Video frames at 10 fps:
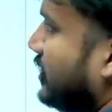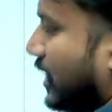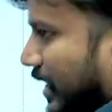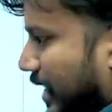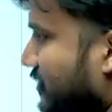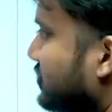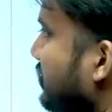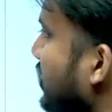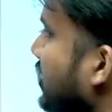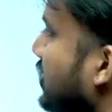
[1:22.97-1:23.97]
again
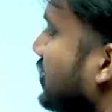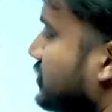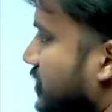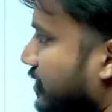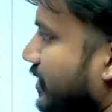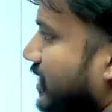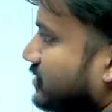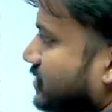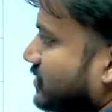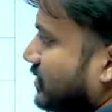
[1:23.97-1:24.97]
civil, 3
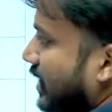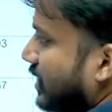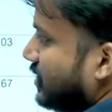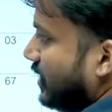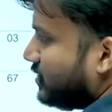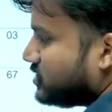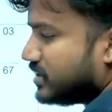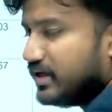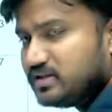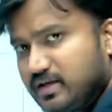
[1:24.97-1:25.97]
vacancies. Assistant
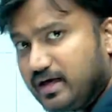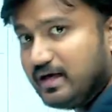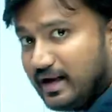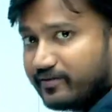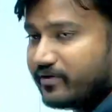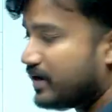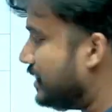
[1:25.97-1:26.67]
engineer electrical,